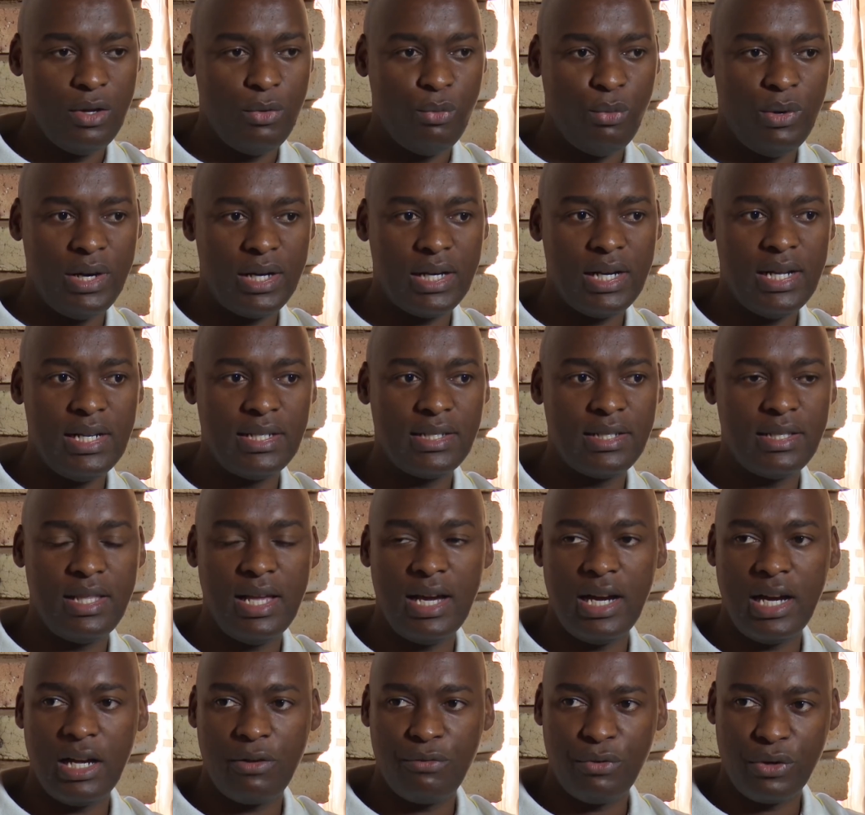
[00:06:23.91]
whereas they
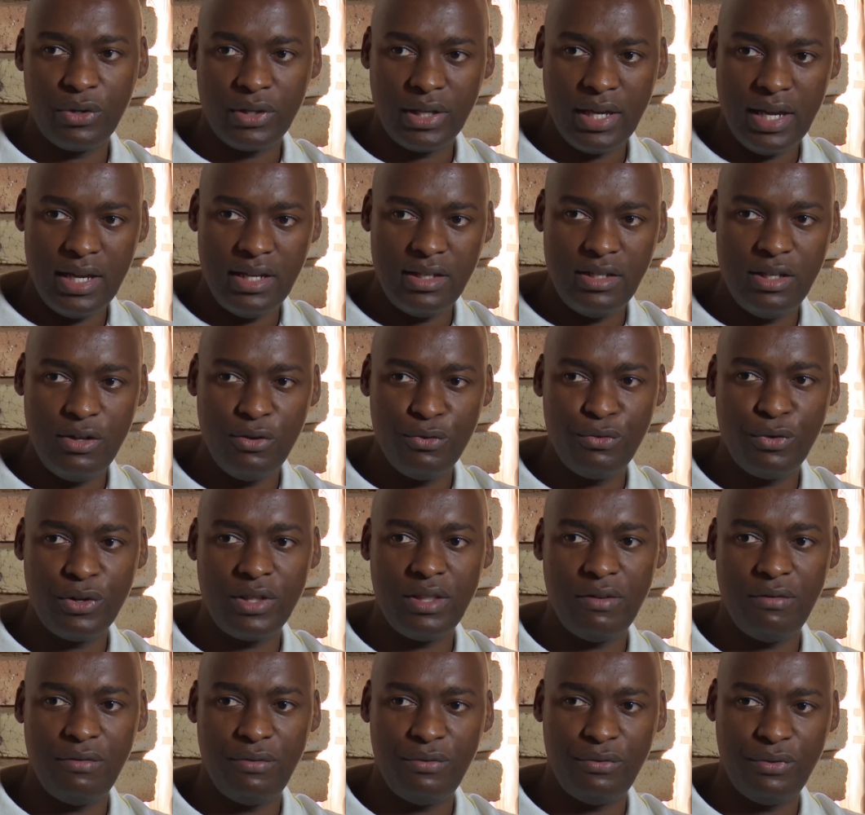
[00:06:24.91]
are advocating for
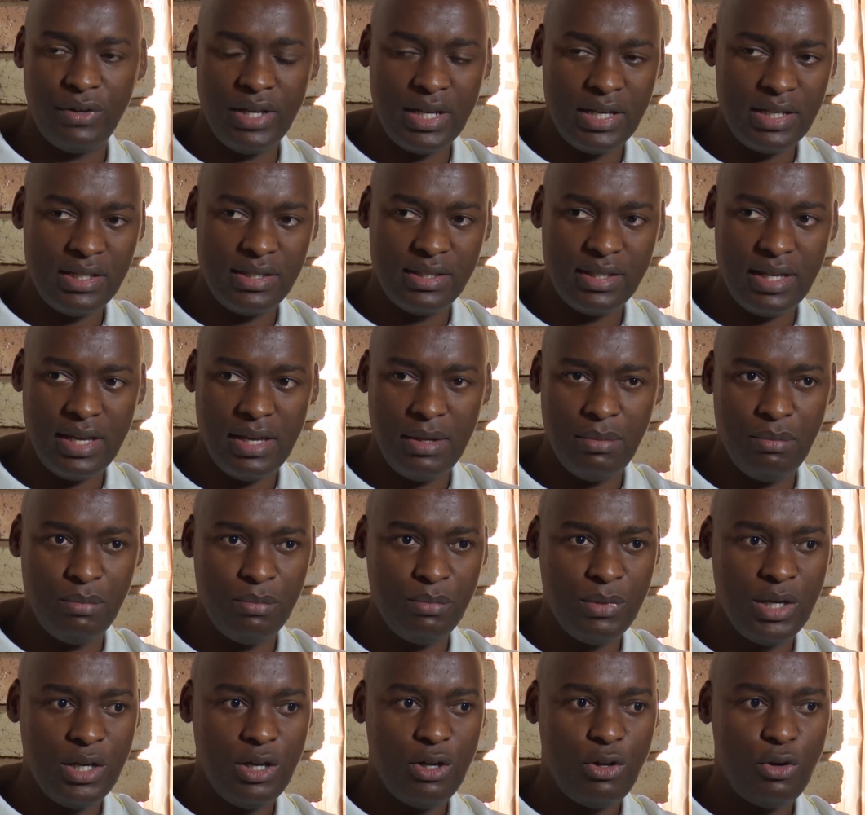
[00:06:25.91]
the very
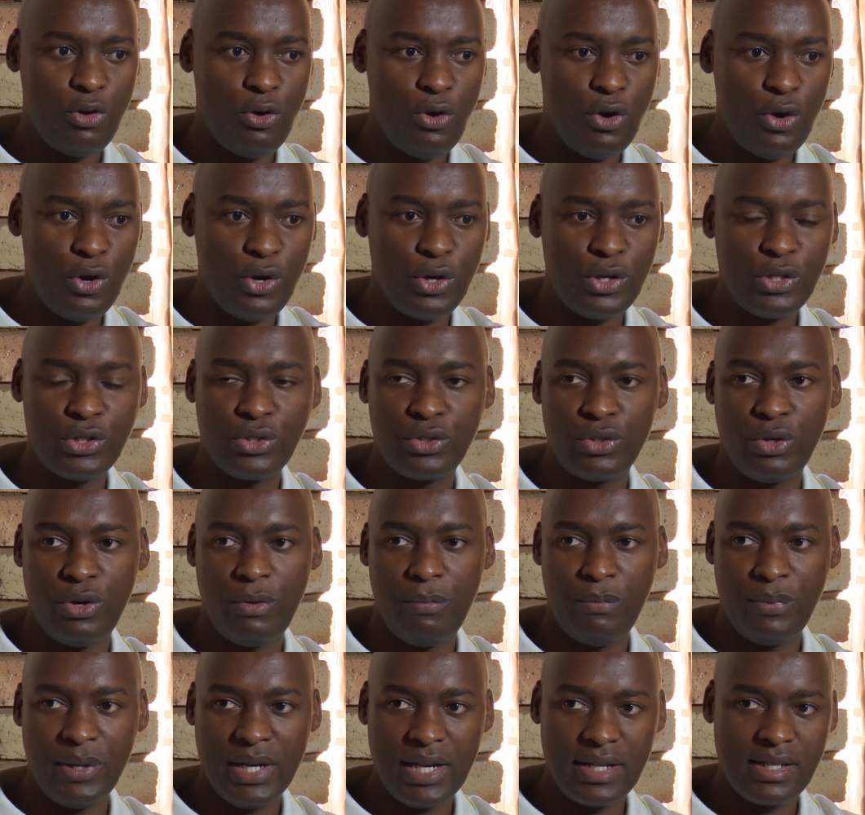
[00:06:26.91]
same laws
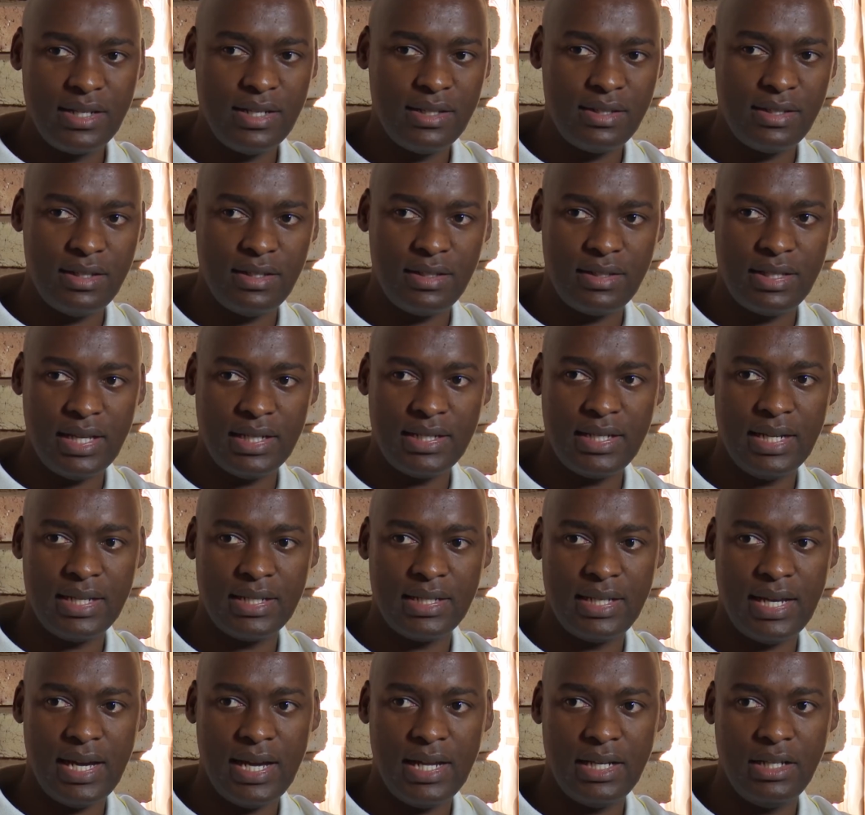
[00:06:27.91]
or practices that are
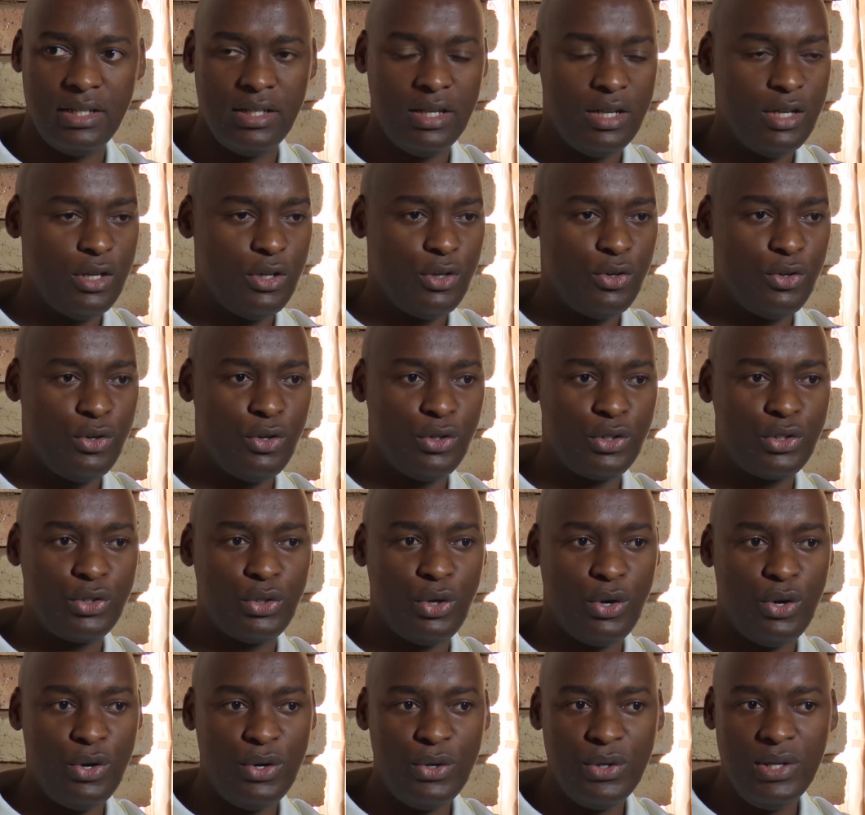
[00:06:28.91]
done not
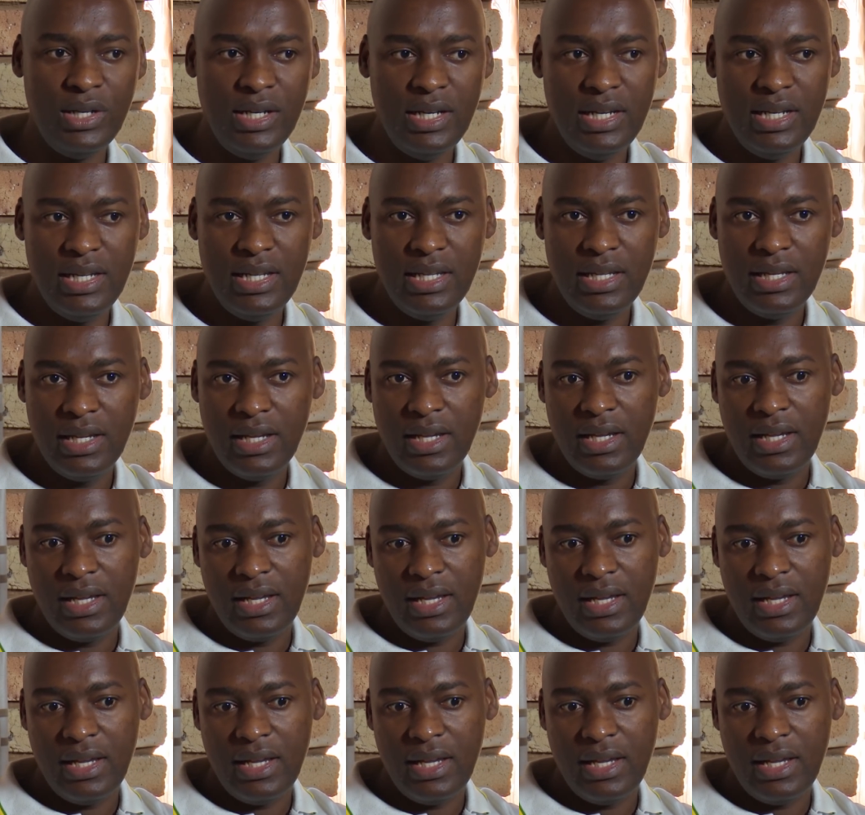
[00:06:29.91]
only